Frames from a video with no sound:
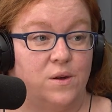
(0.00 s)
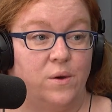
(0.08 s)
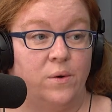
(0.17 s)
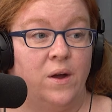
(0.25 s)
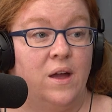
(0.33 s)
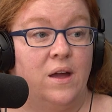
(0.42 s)

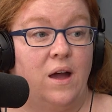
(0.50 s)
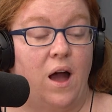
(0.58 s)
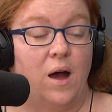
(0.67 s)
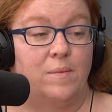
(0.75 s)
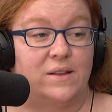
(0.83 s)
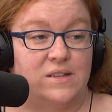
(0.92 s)
So
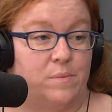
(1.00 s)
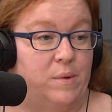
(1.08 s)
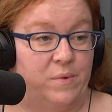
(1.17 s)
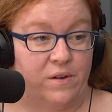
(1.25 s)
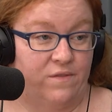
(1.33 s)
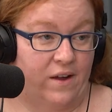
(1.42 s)
that's how
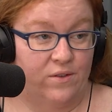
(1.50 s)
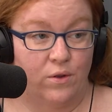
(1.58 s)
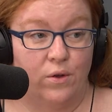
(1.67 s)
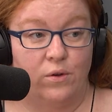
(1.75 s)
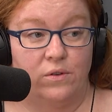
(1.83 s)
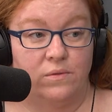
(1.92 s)
people can find their
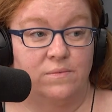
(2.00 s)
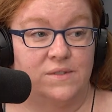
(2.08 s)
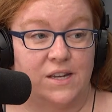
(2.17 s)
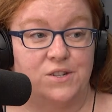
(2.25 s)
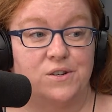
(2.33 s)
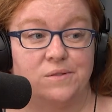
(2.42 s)
local
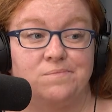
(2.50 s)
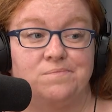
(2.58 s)
center.